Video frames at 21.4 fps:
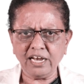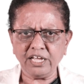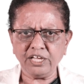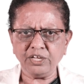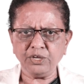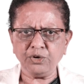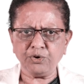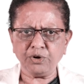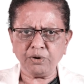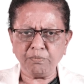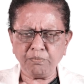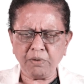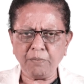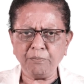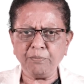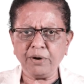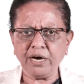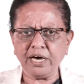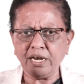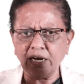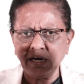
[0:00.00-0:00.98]
You
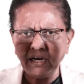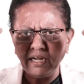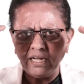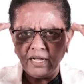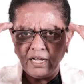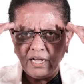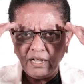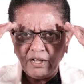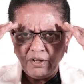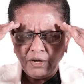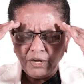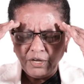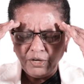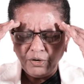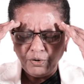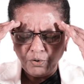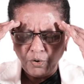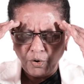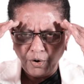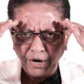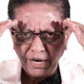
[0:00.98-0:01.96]
remember
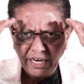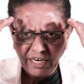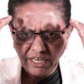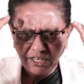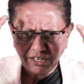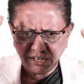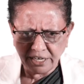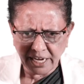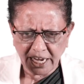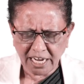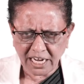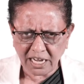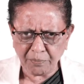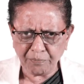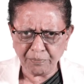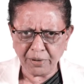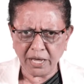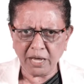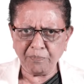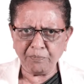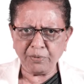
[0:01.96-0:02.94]
You don't need to take a
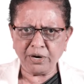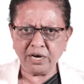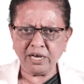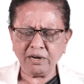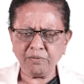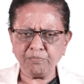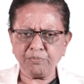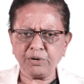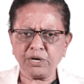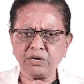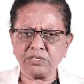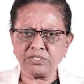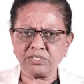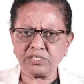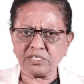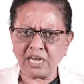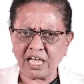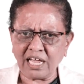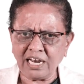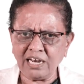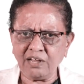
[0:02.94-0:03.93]
paper because
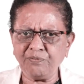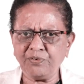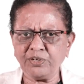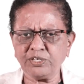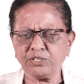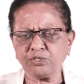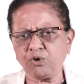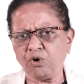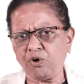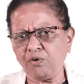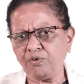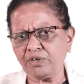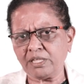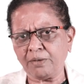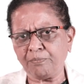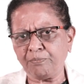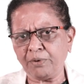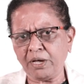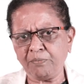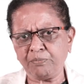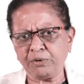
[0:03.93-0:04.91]
none of us go with a
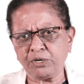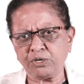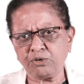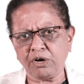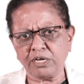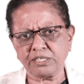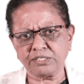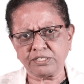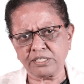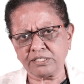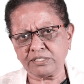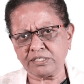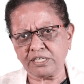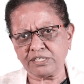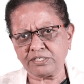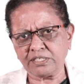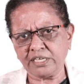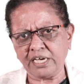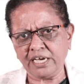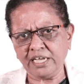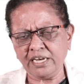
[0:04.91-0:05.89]
paper to assess the
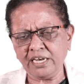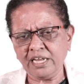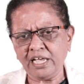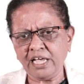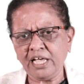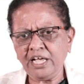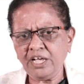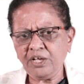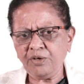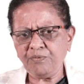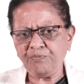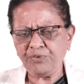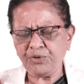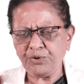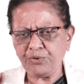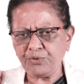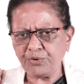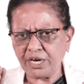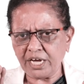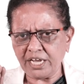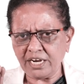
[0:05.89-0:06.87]
skin. If
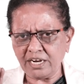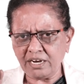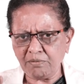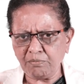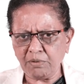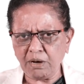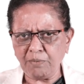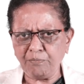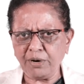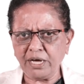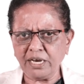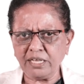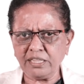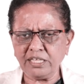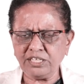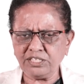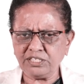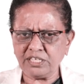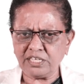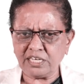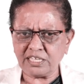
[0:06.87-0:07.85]
you can remember
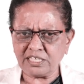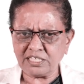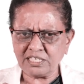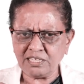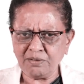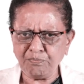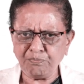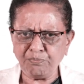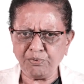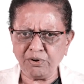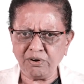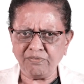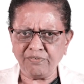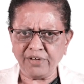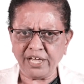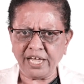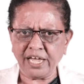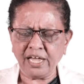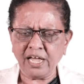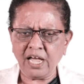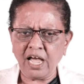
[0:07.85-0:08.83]
this in a simple
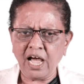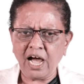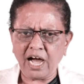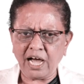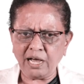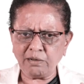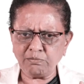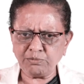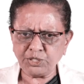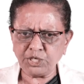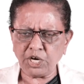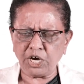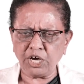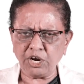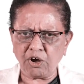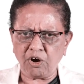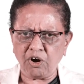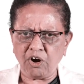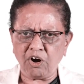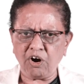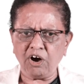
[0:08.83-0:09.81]
way, I'm sure
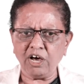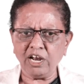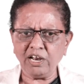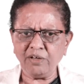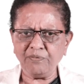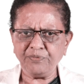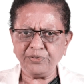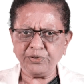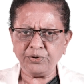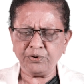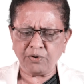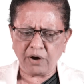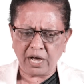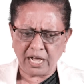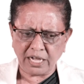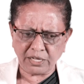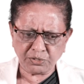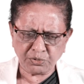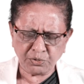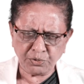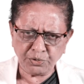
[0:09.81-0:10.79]
all of you,
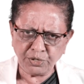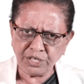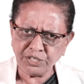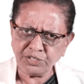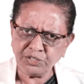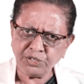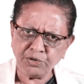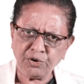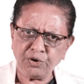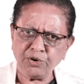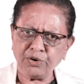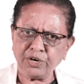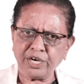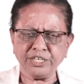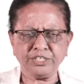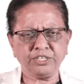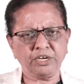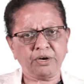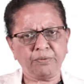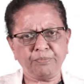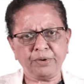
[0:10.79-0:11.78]
as soon as you look
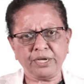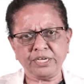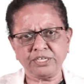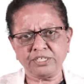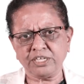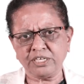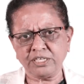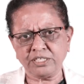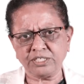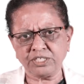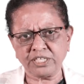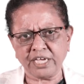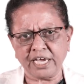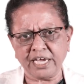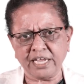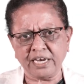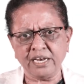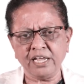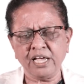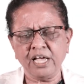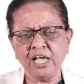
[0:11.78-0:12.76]
at your patient's
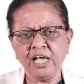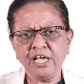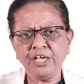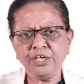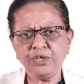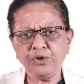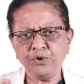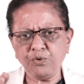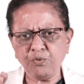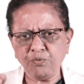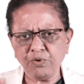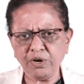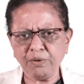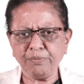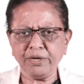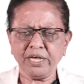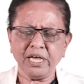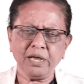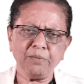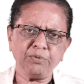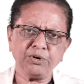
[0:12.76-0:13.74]
skin, you will
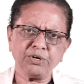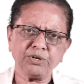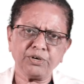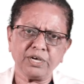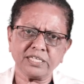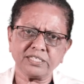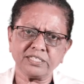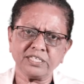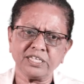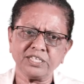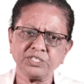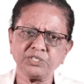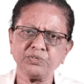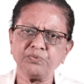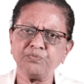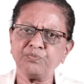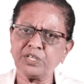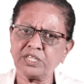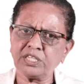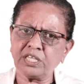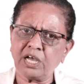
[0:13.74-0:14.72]
be able to
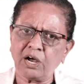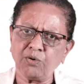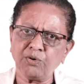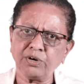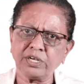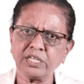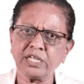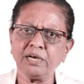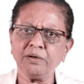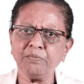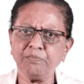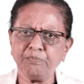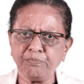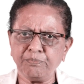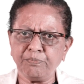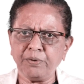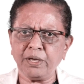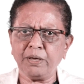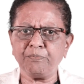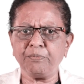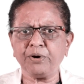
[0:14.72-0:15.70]
assess without the
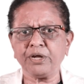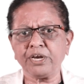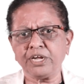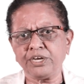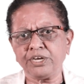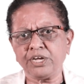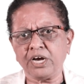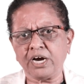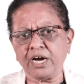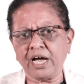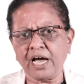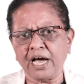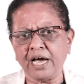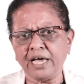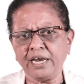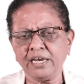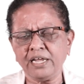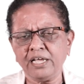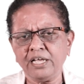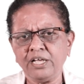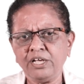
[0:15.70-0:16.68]
paper in your
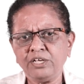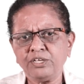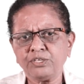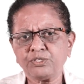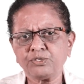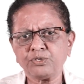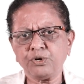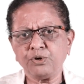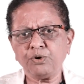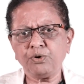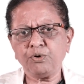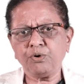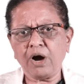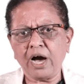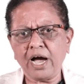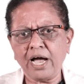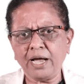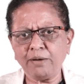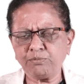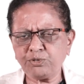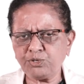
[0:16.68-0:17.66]
hand. So
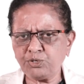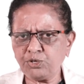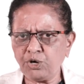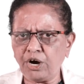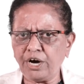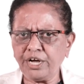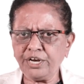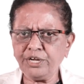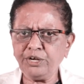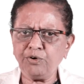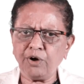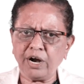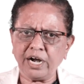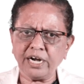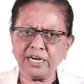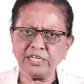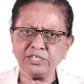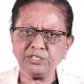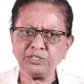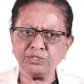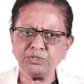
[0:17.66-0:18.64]
I'm sure you
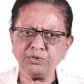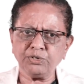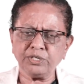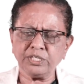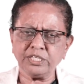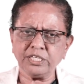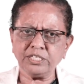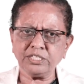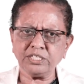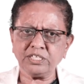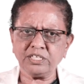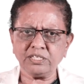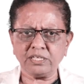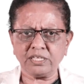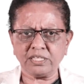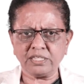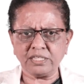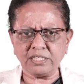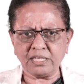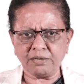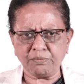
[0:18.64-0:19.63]
understood this.
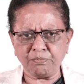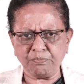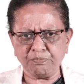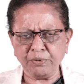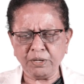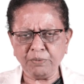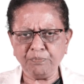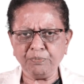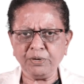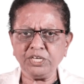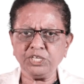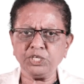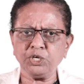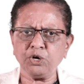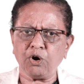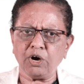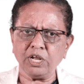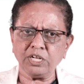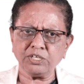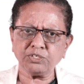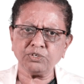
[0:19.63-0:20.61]
The PPT
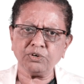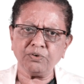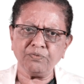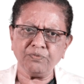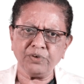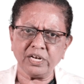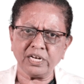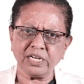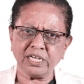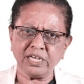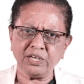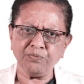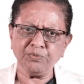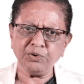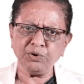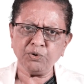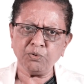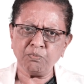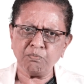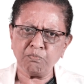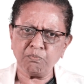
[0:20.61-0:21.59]
also will give
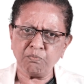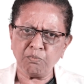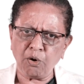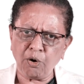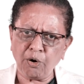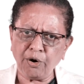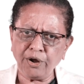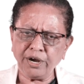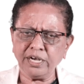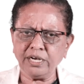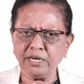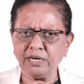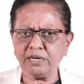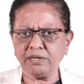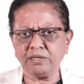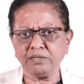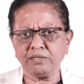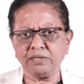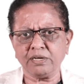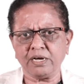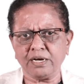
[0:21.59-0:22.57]
you more
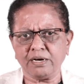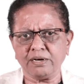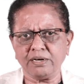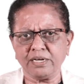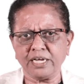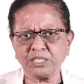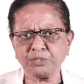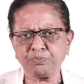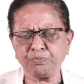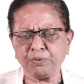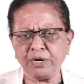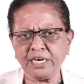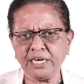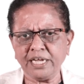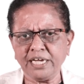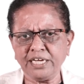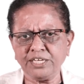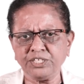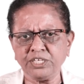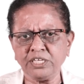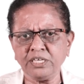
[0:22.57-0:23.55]

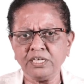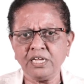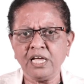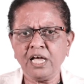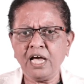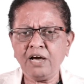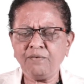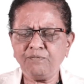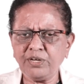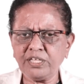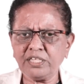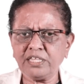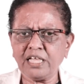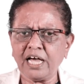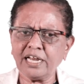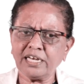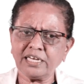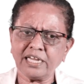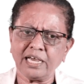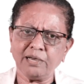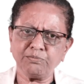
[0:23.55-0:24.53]
explanation. With
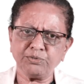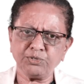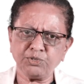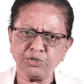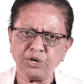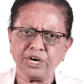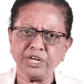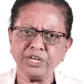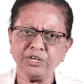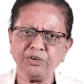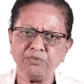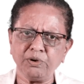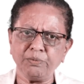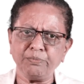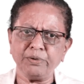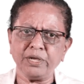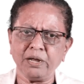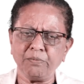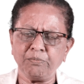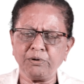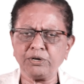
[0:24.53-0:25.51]
that, I'm sure you will
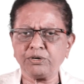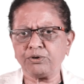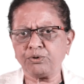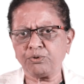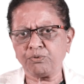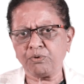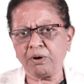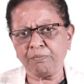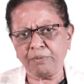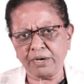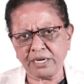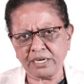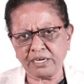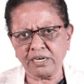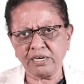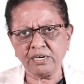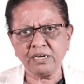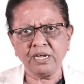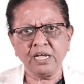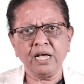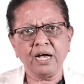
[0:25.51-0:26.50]
be able to do a
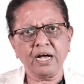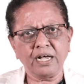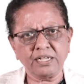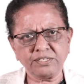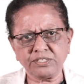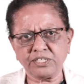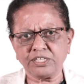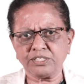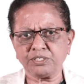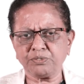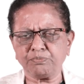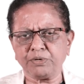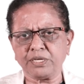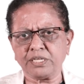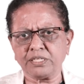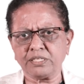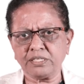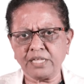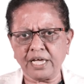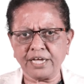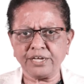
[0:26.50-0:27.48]
better
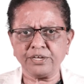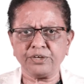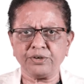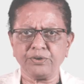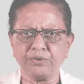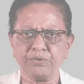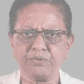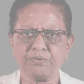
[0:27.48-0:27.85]
assessment. Thank you.